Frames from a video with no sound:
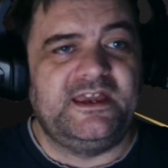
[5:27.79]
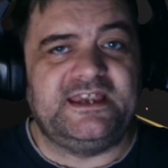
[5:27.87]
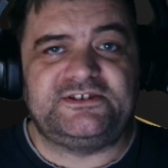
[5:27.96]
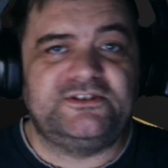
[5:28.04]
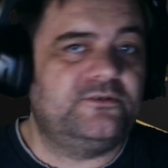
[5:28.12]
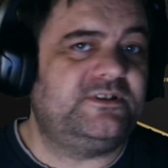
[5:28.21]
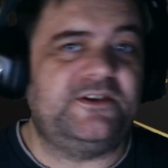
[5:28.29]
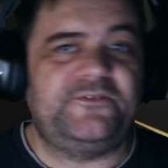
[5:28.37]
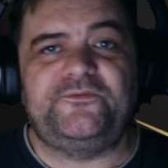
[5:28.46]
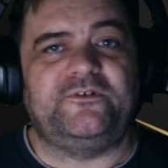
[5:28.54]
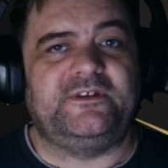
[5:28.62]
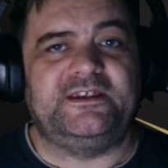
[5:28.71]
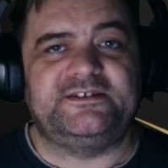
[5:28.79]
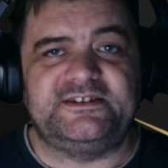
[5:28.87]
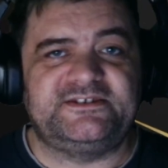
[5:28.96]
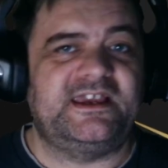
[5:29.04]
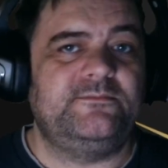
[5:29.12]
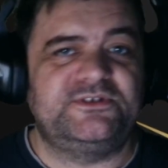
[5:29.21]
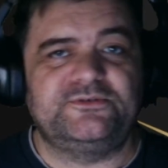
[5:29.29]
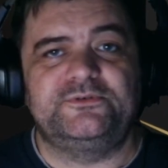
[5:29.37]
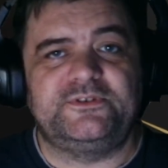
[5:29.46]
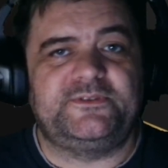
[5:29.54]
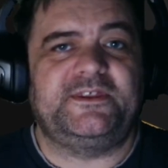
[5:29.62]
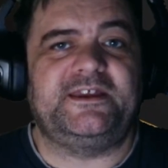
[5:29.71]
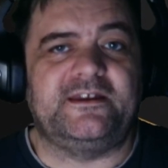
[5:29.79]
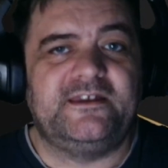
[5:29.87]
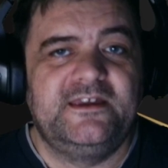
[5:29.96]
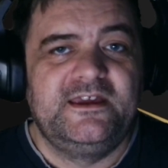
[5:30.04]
It's no different. It's the same sort of thing.